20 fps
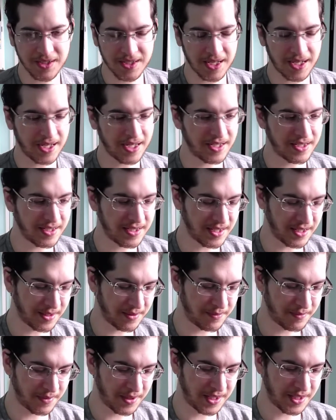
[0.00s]

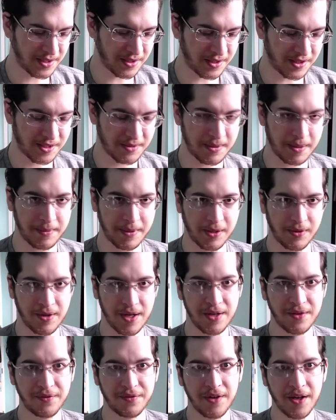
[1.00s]
and he talks about my
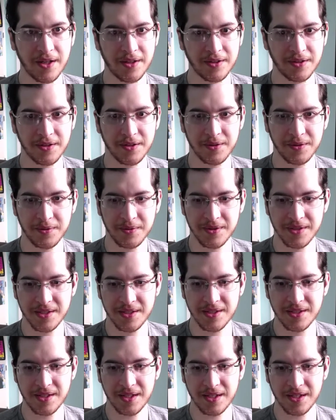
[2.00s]
grandfather, who was